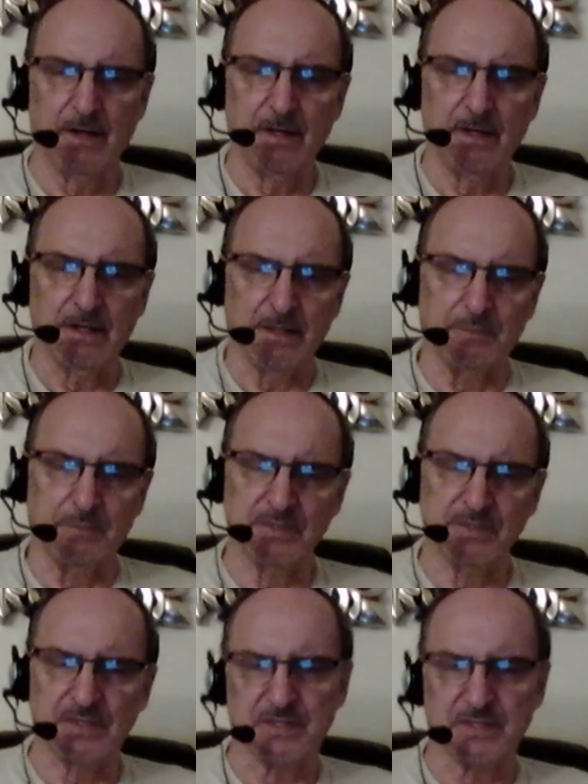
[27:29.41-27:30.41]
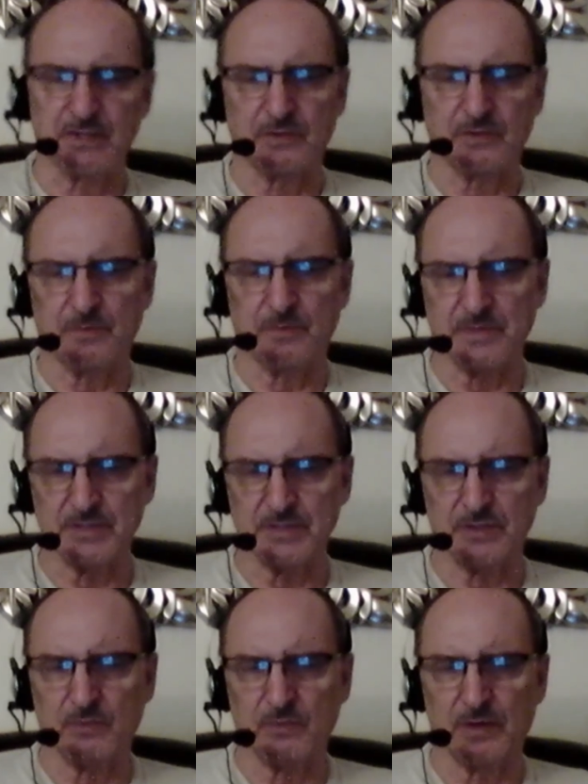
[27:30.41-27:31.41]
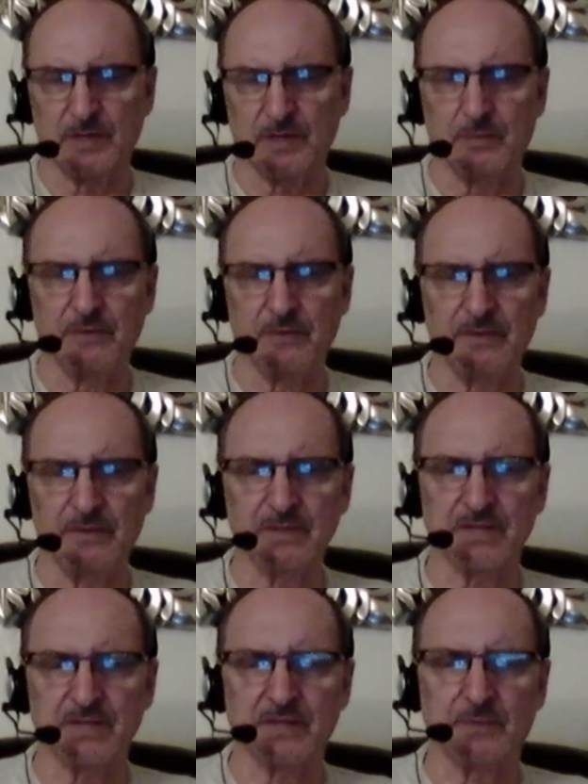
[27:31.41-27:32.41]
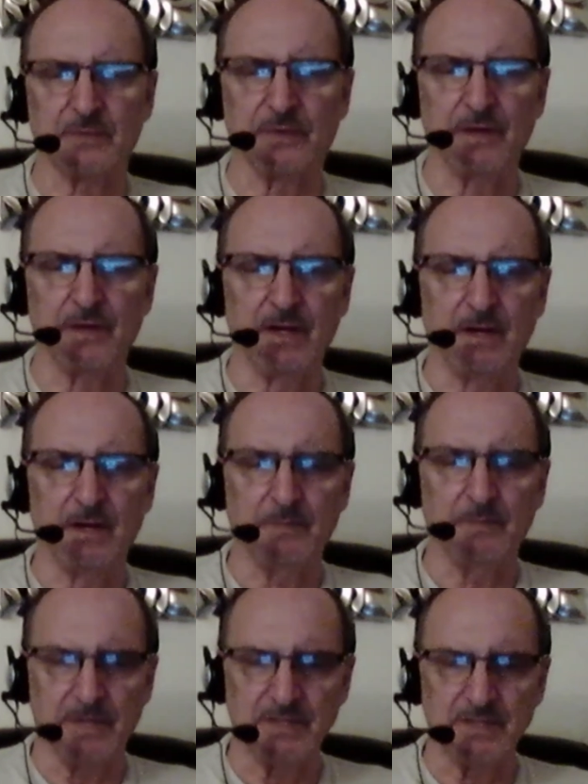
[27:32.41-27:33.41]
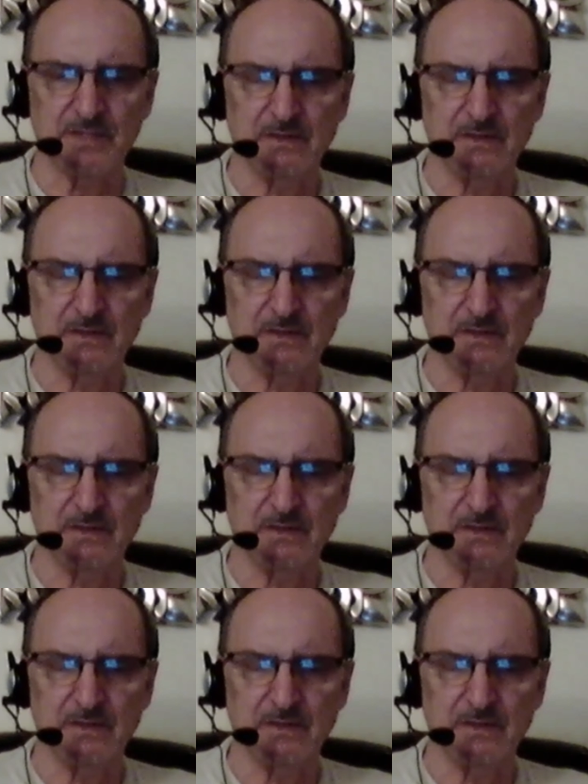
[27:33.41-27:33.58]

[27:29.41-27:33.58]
He puts us into a position where He fills us with peace,